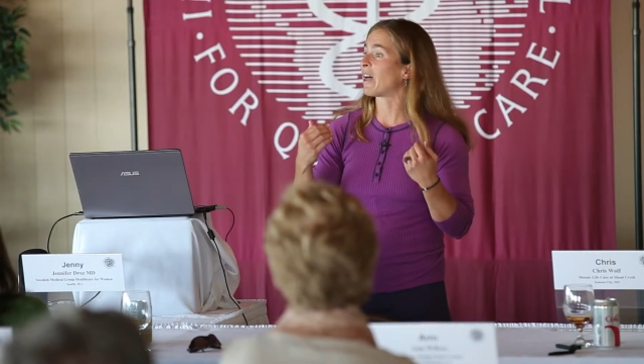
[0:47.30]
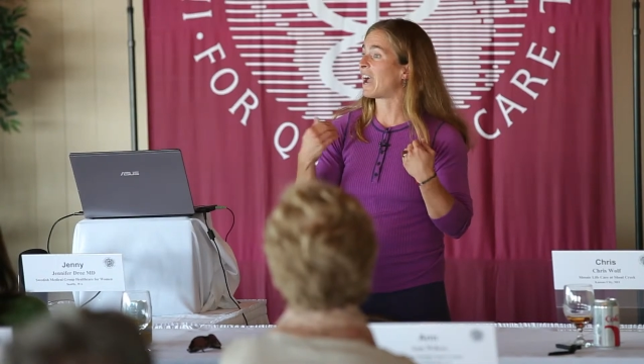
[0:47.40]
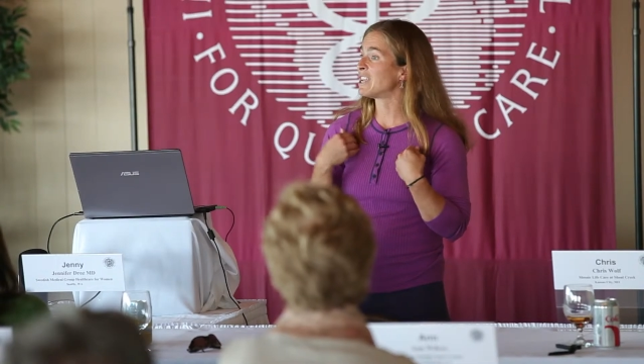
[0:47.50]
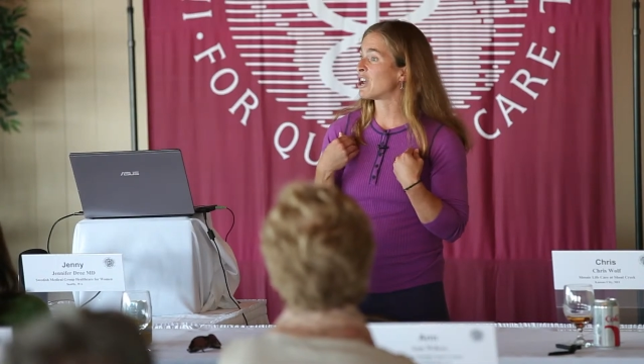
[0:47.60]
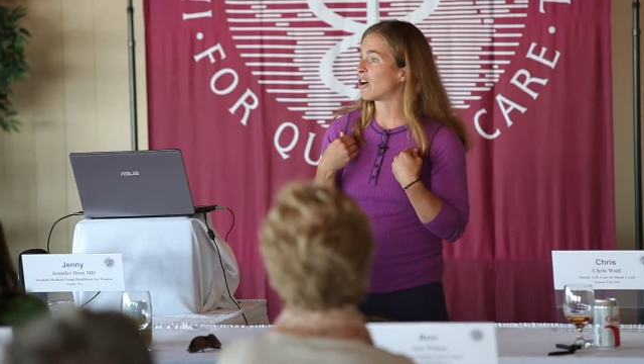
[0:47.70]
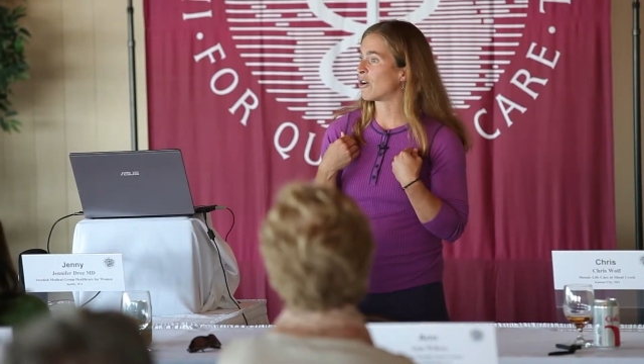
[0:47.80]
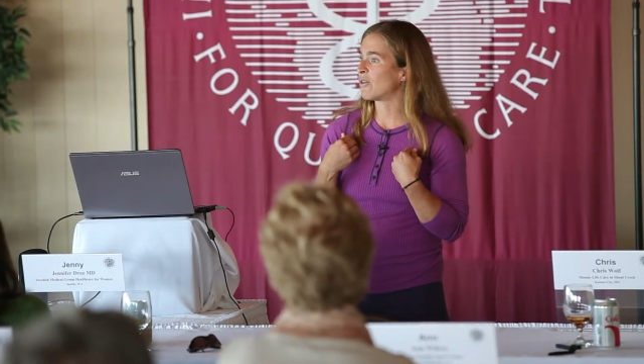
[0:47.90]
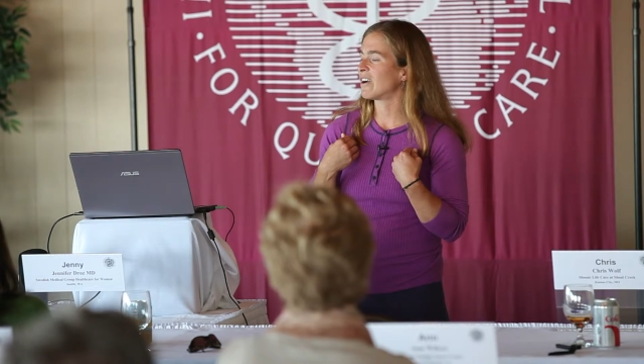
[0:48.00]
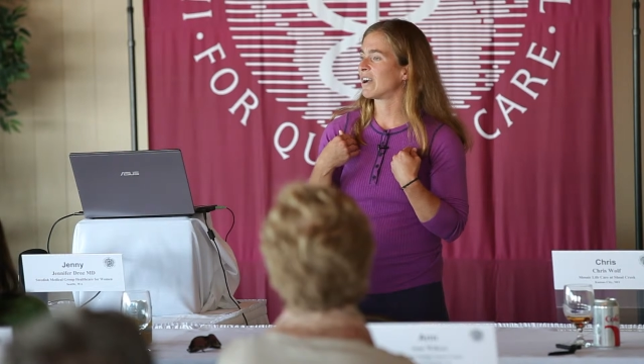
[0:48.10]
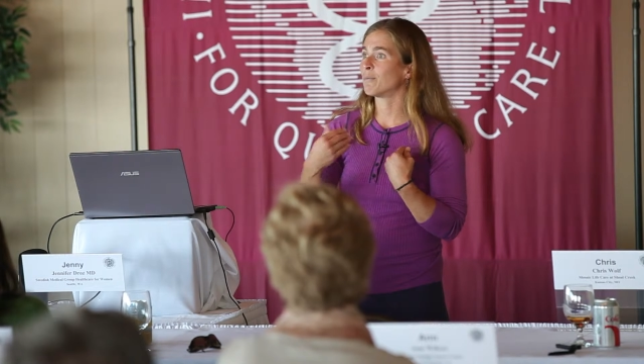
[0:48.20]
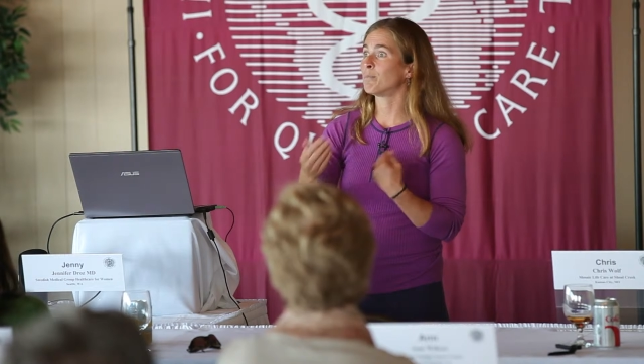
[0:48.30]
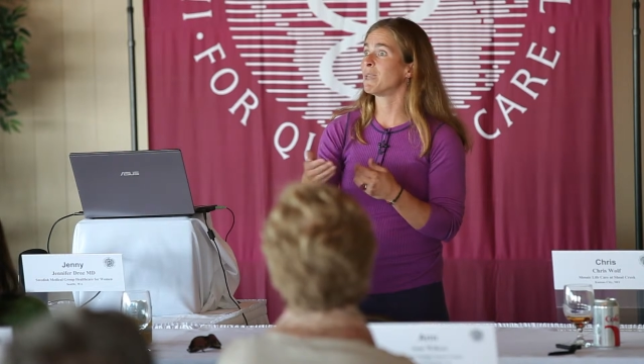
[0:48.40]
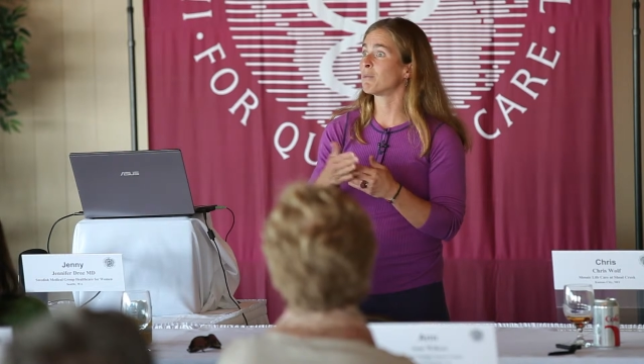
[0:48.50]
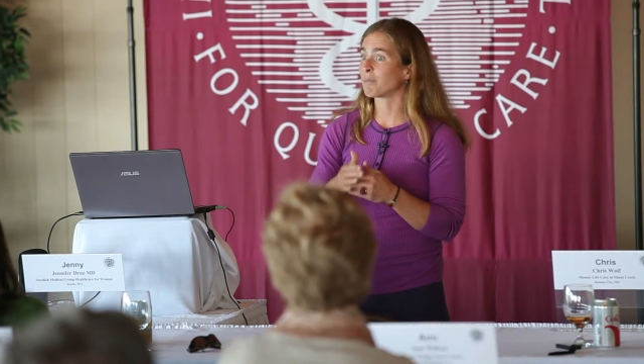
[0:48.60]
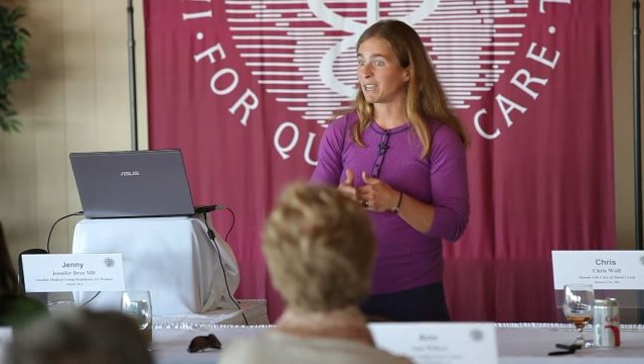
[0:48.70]
Well, I know
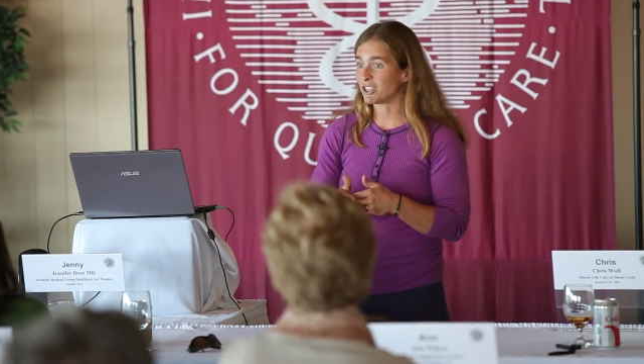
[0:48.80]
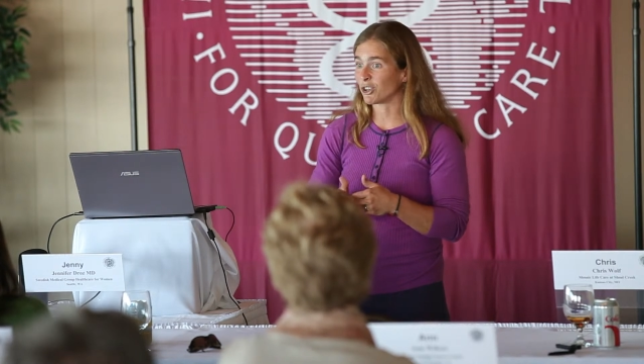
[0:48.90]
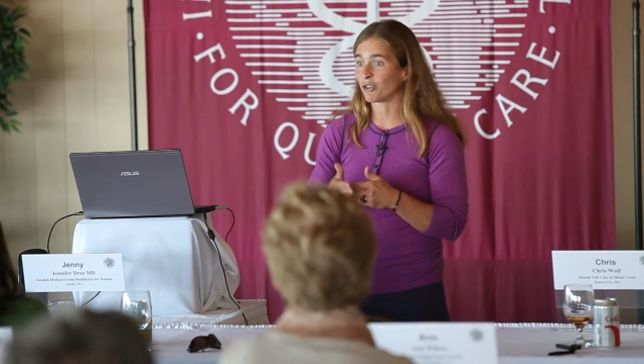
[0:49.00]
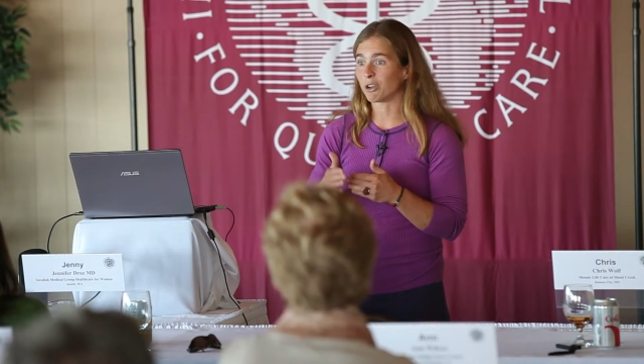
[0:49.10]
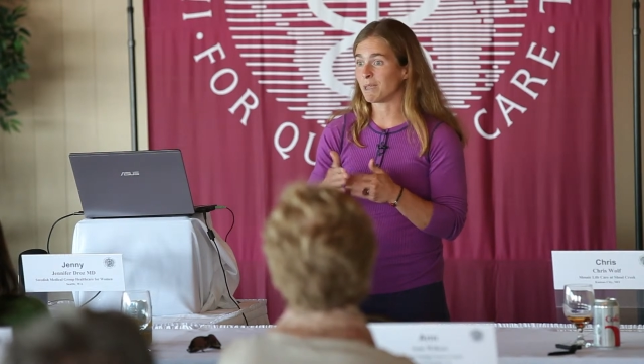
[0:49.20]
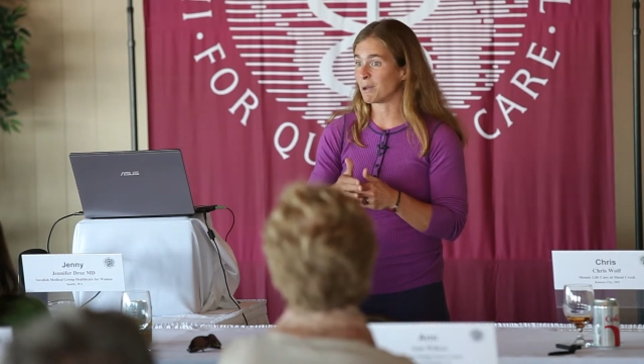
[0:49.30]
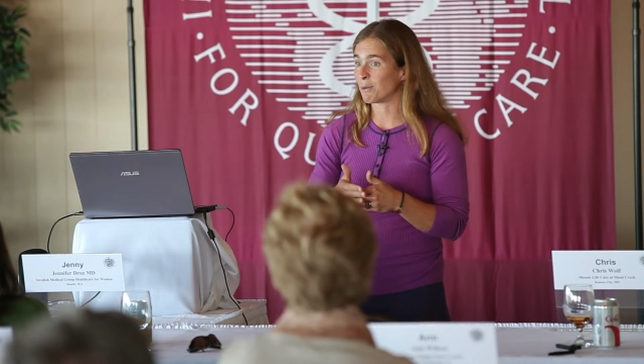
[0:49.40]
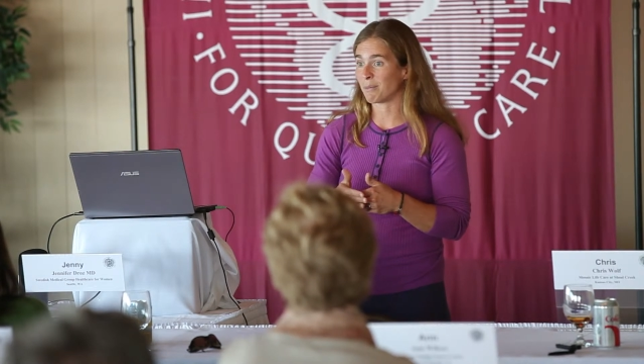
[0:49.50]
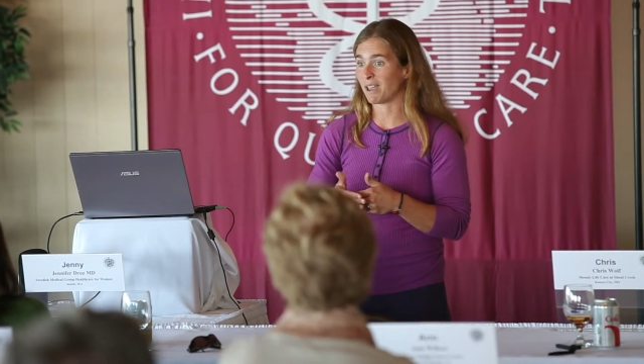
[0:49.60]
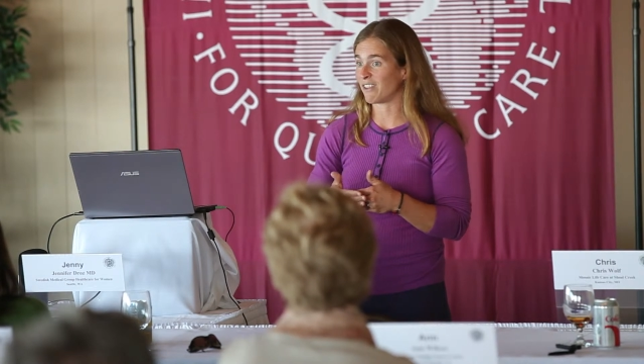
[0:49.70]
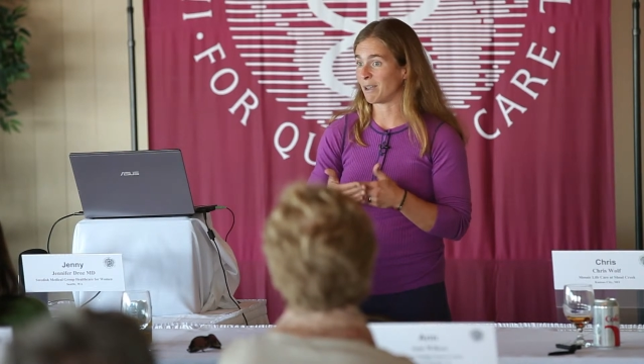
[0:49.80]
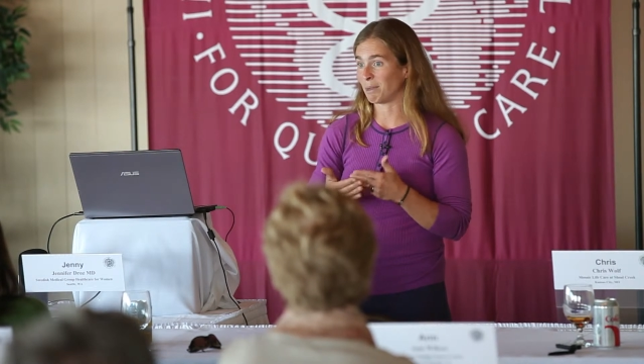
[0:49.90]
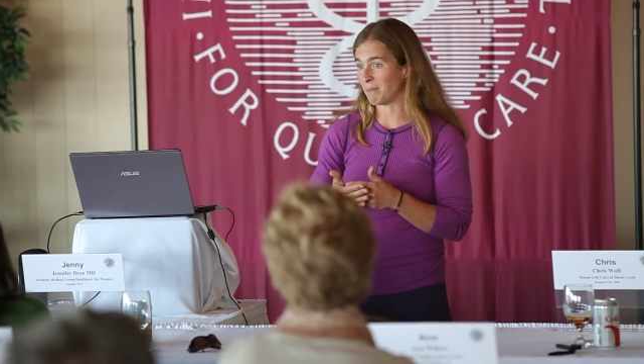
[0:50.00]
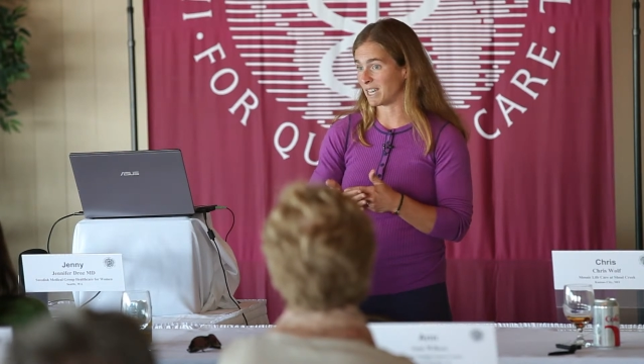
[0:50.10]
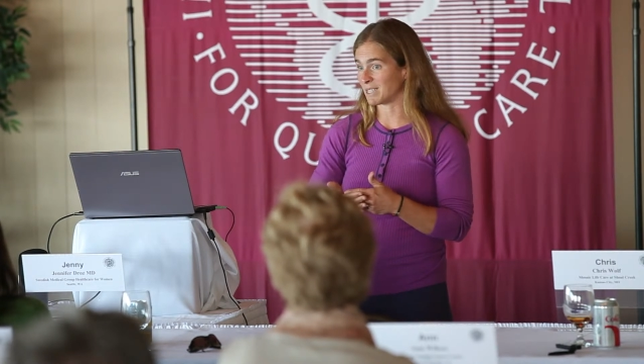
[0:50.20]
being with my children and being with my
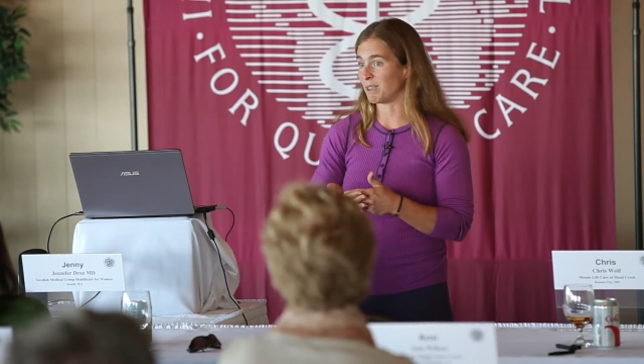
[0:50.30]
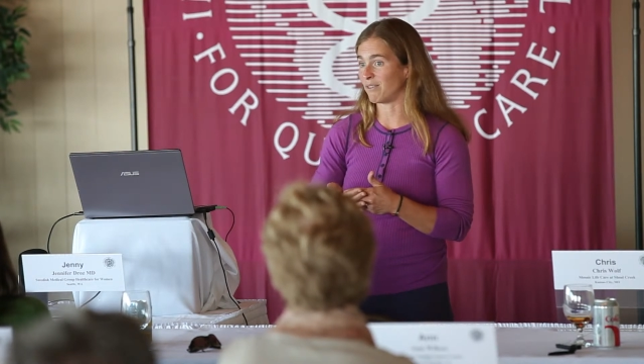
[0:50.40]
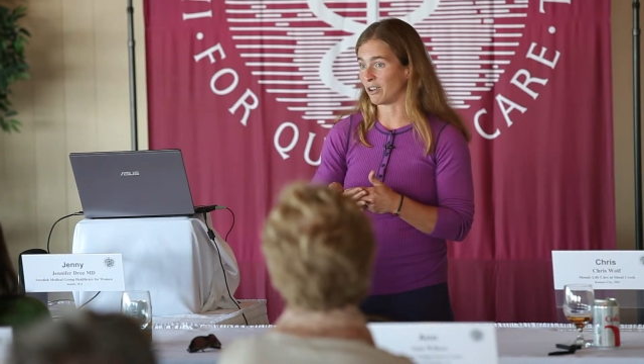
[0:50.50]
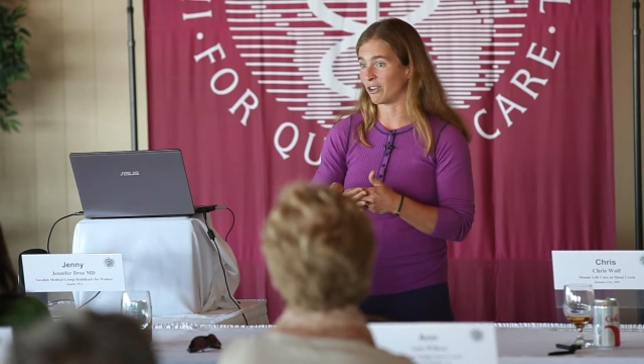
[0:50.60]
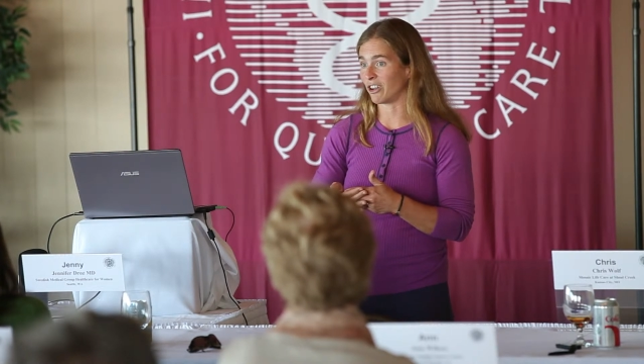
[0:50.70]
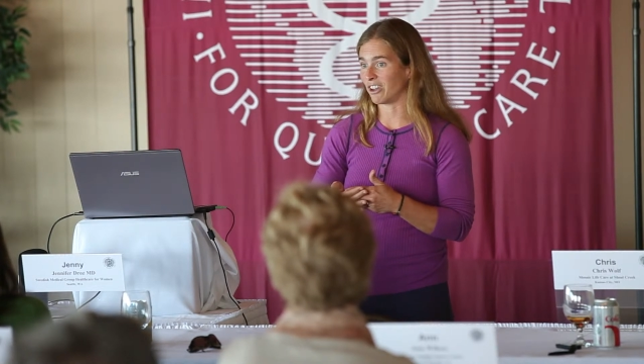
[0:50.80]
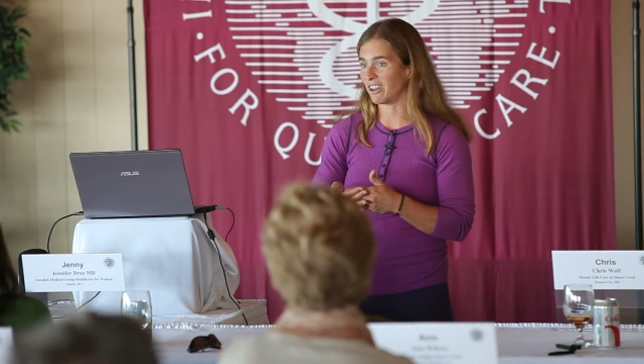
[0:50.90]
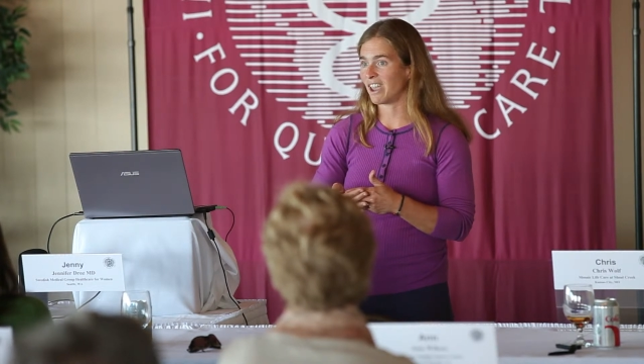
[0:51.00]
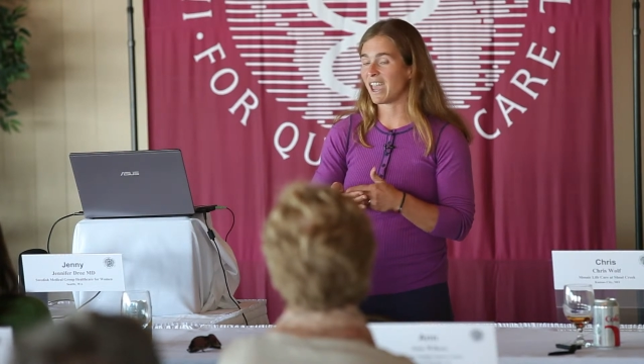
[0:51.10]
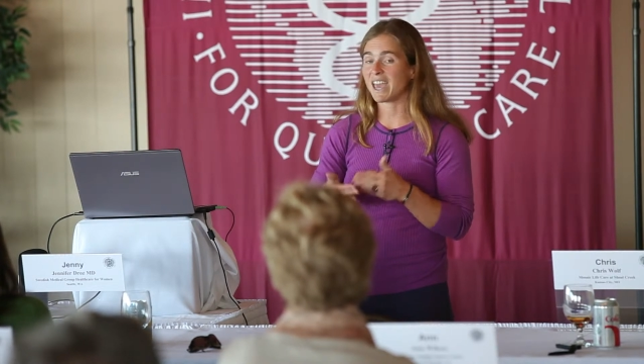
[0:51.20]
family makes me feel good.